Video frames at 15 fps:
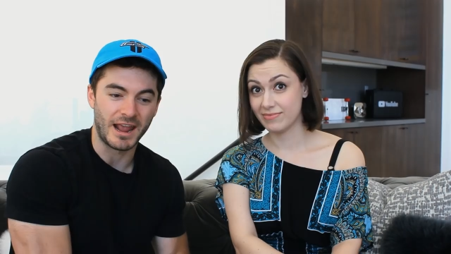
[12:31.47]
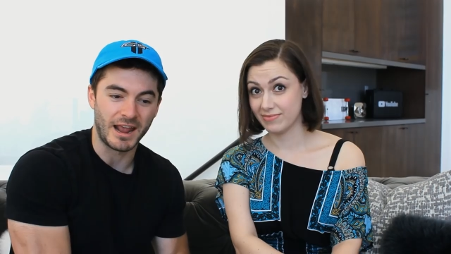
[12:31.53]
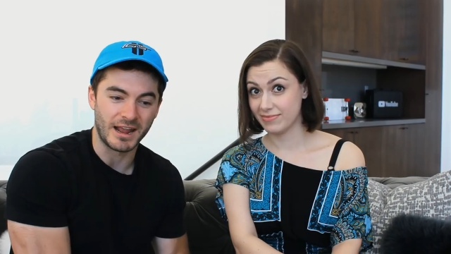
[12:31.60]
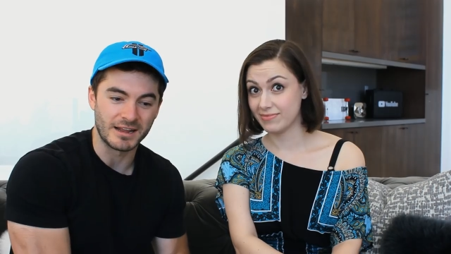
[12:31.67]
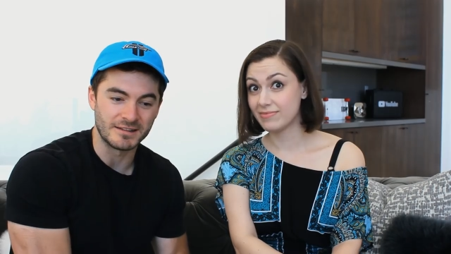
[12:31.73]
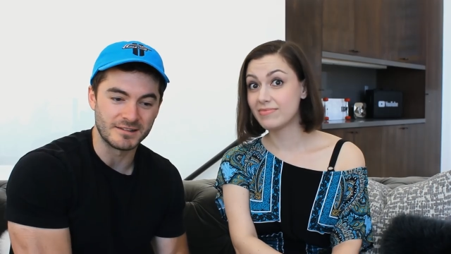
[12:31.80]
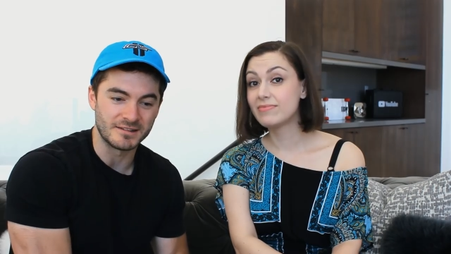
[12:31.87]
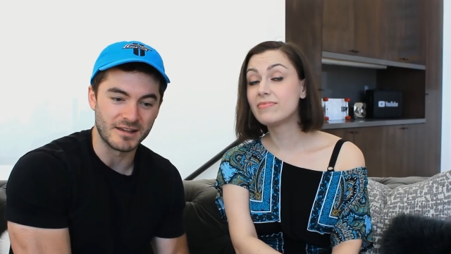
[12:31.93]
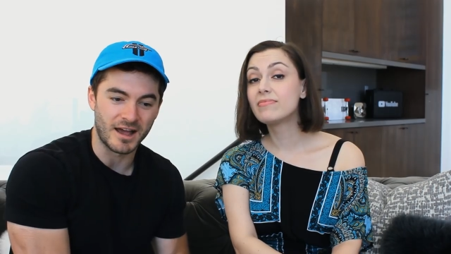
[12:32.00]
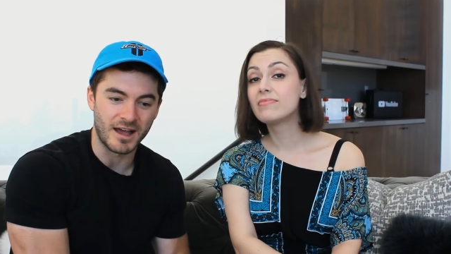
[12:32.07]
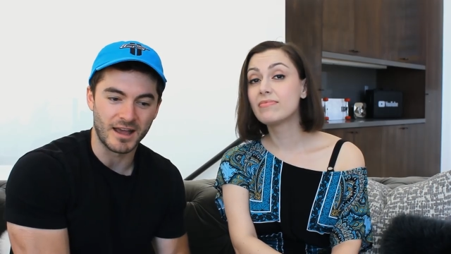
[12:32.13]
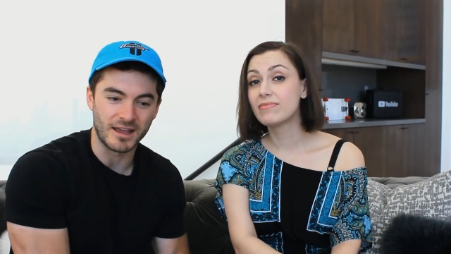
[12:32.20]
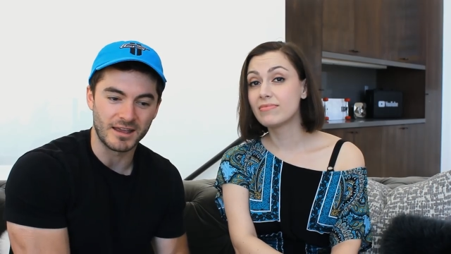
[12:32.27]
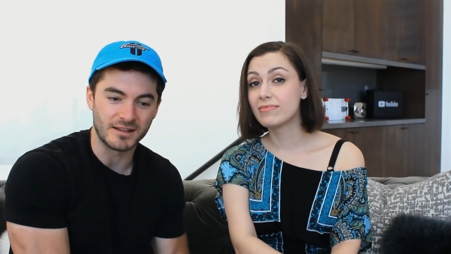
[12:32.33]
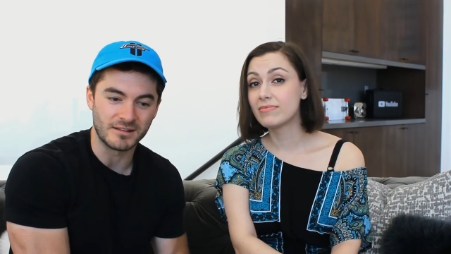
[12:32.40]
Speaker 1: and
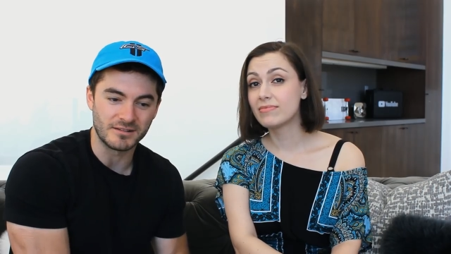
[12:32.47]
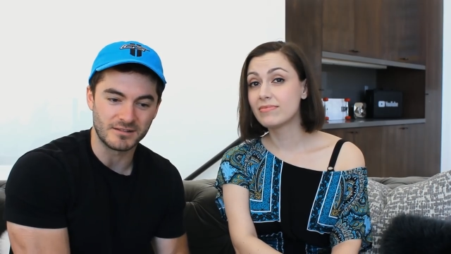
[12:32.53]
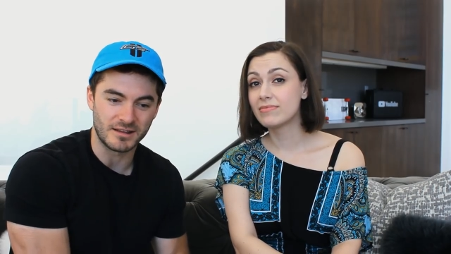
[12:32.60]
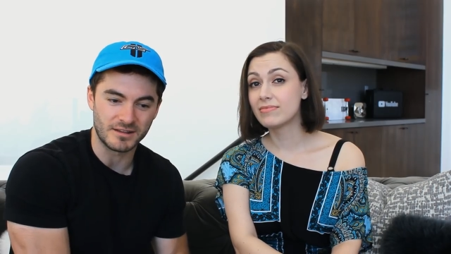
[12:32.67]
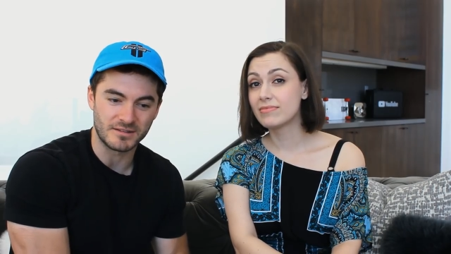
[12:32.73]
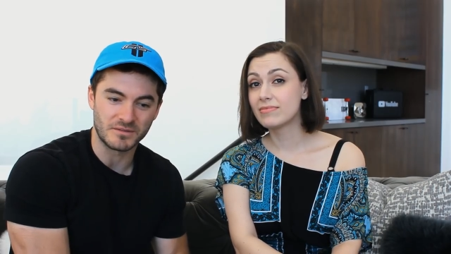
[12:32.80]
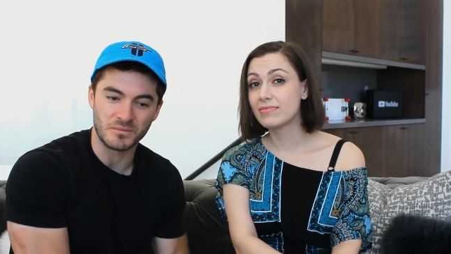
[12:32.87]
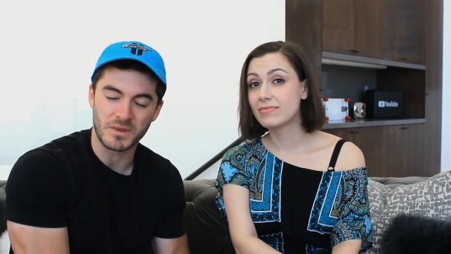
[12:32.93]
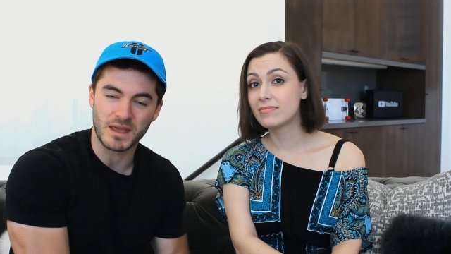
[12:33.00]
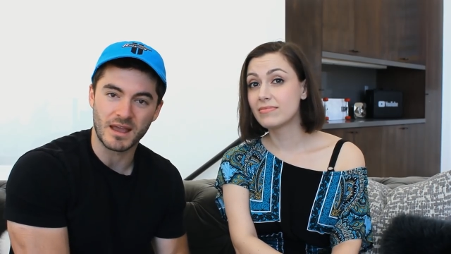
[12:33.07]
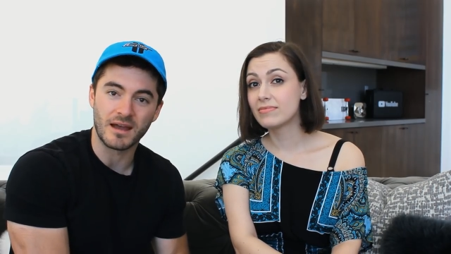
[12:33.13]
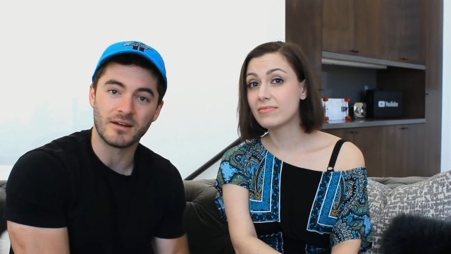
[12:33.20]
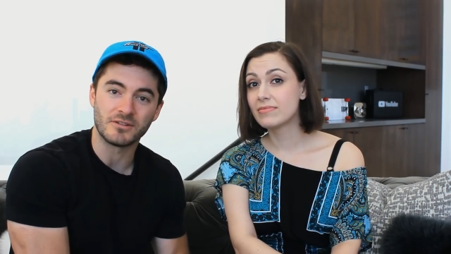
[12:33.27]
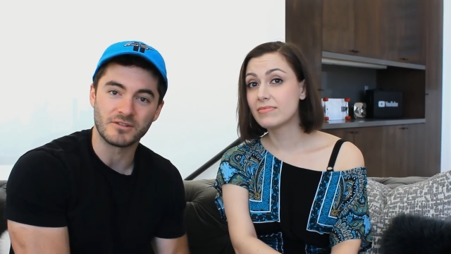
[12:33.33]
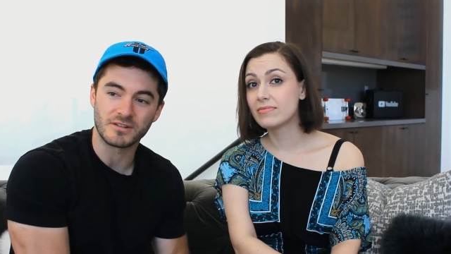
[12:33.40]
it's
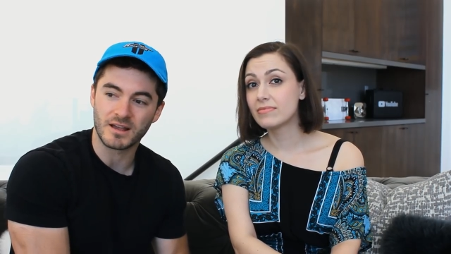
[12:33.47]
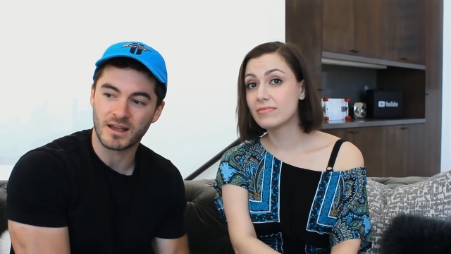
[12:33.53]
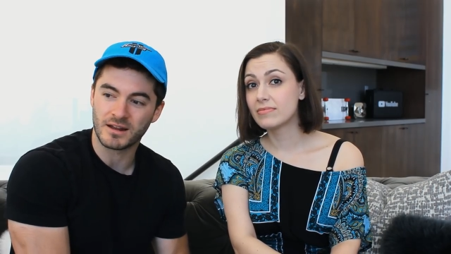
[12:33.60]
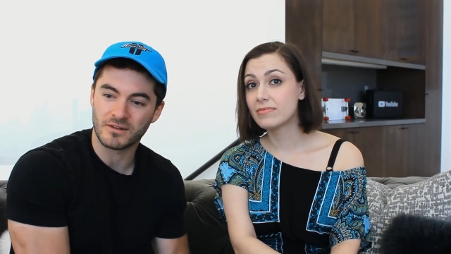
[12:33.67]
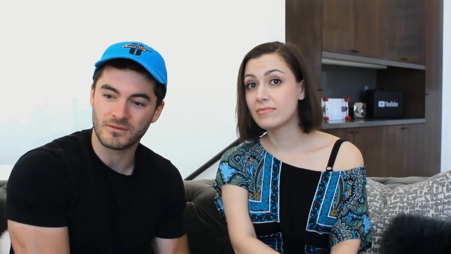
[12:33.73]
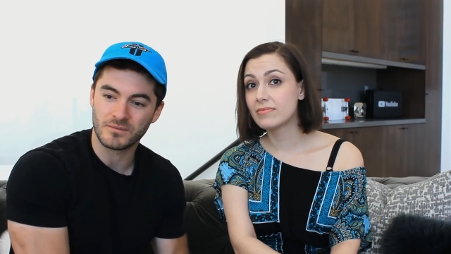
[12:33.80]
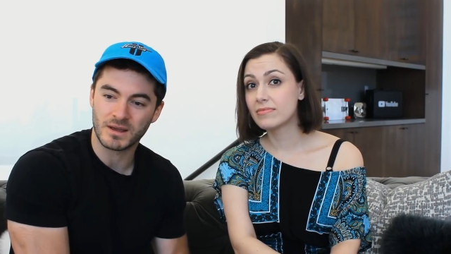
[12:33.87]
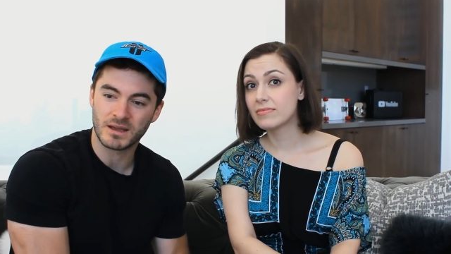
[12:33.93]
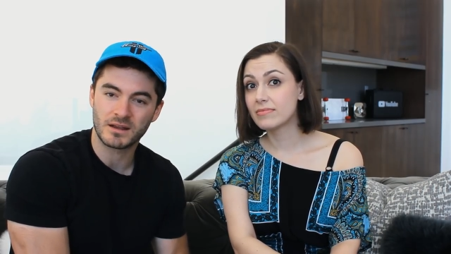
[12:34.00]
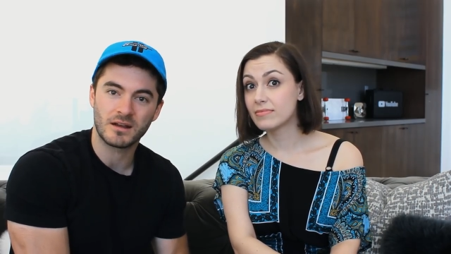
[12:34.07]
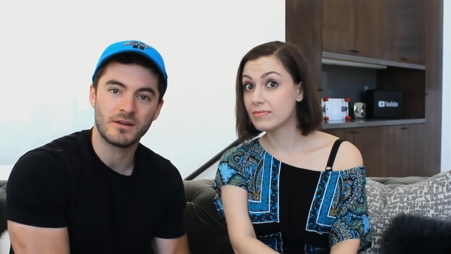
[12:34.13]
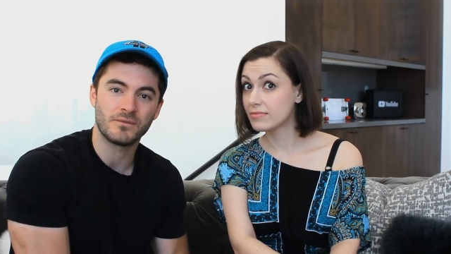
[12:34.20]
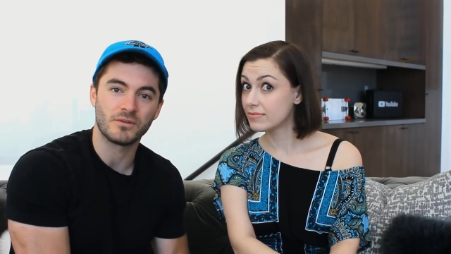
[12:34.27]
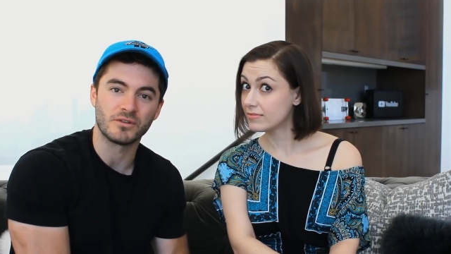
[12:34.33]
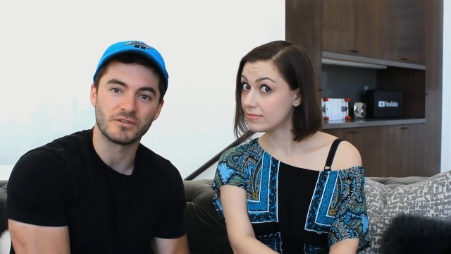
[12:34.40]
me outside of my
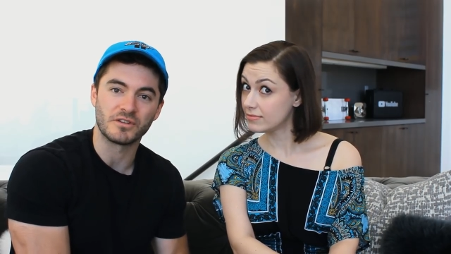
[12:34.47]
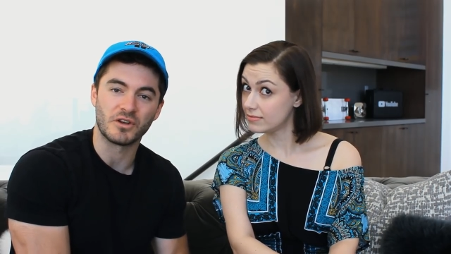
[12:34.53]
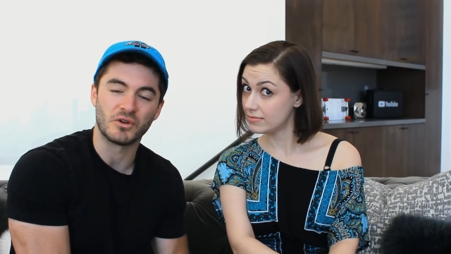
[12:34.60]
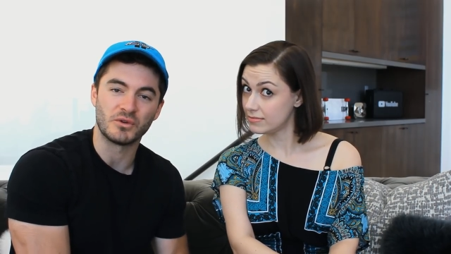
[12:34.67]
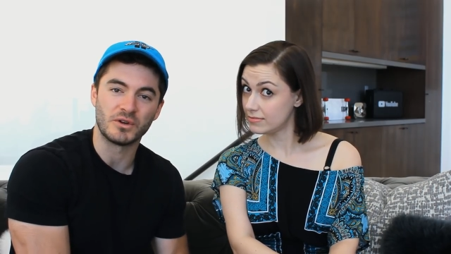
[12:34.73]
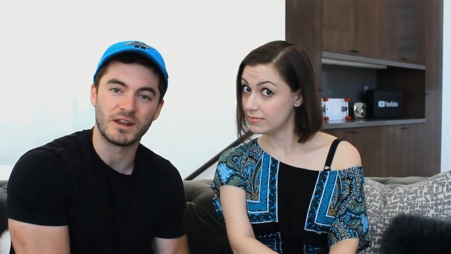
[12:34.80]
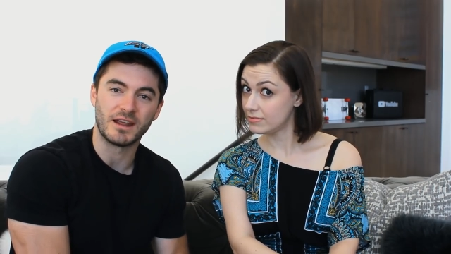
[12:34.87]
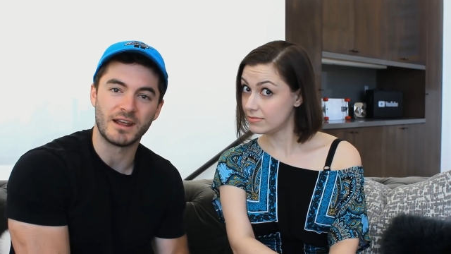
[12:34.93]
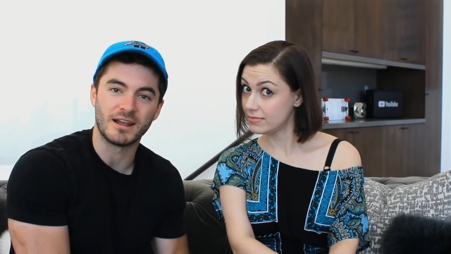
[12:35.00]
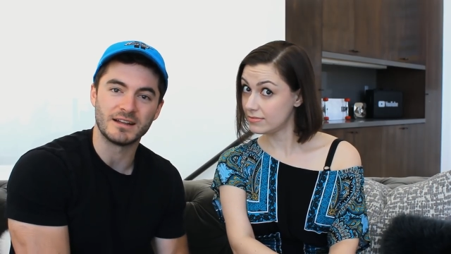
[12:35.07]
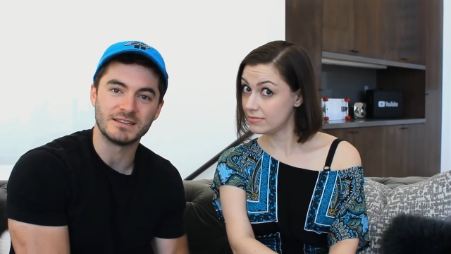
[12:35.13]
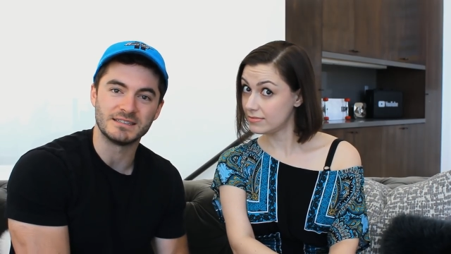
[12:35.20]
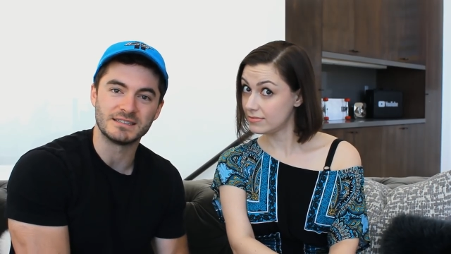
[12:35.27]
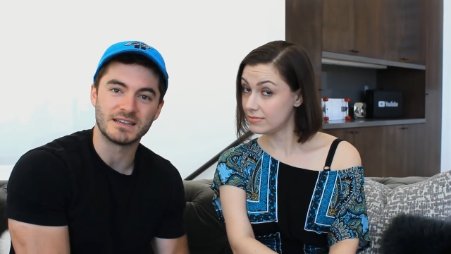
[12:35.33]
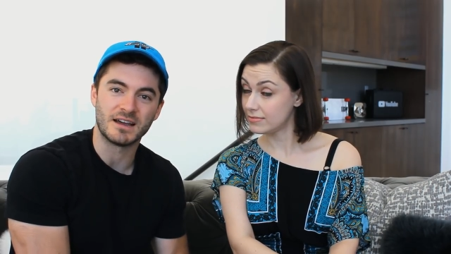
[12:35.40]
comfort zone,
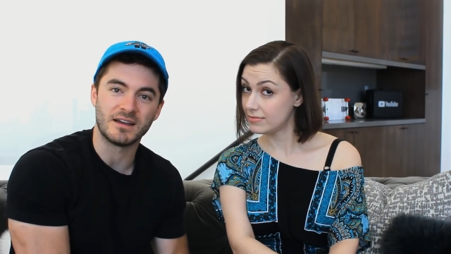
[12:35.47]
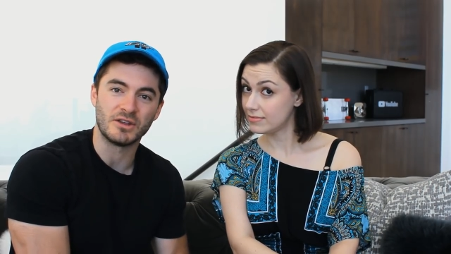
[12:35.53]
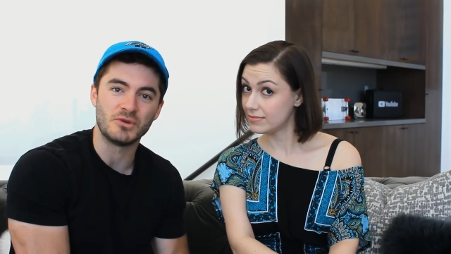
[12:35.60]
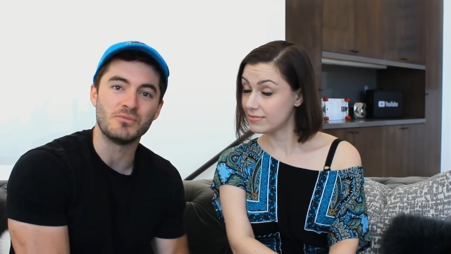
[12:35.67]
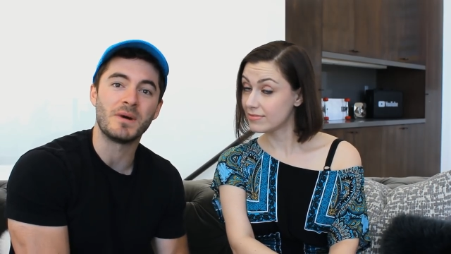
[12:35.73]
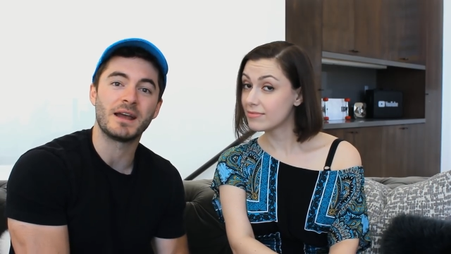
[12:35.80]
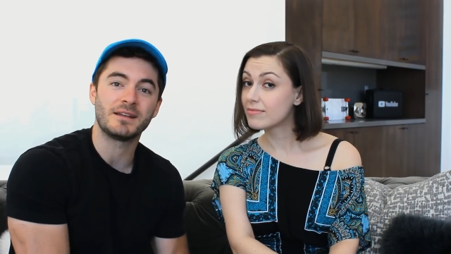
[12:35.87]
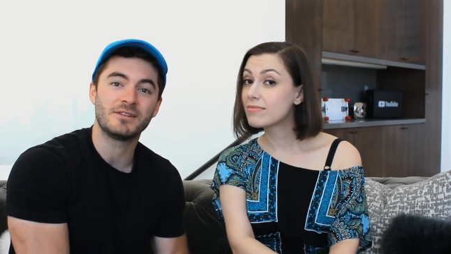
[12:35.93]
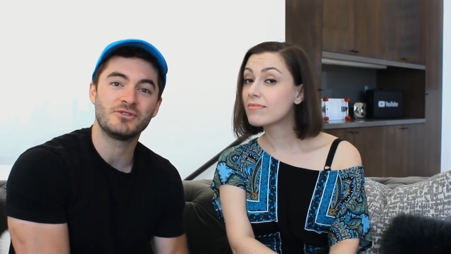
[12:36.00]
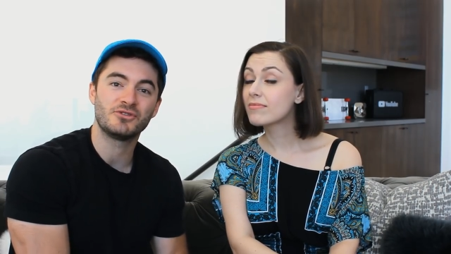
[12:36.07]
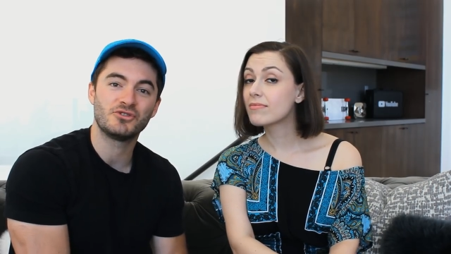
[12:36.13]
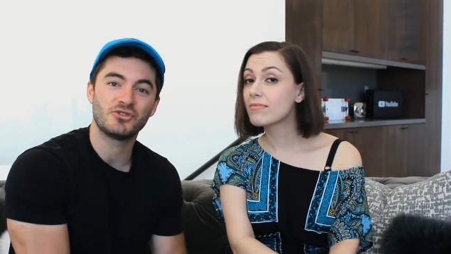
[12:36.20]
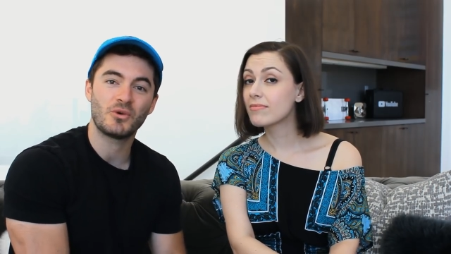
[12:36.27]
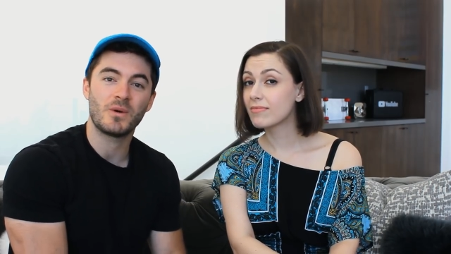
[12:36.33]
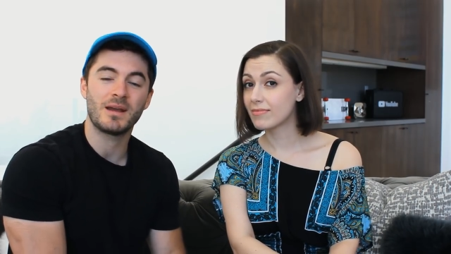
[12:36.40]
and you might
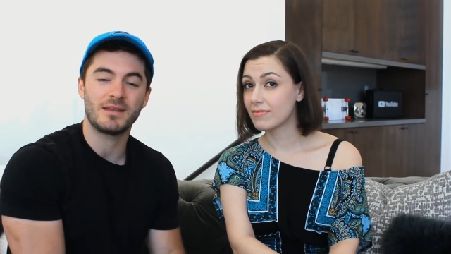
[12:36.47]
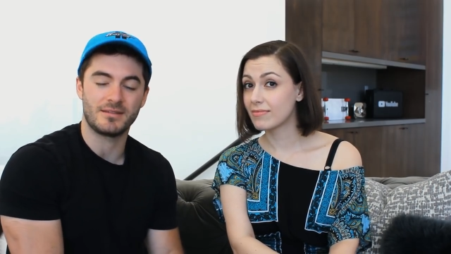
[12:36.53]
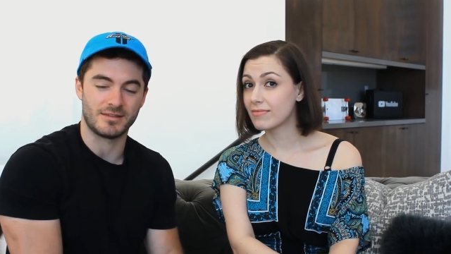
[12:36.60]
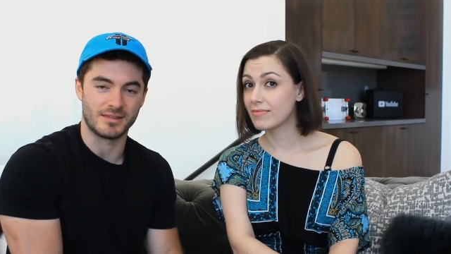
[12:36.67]
enjoy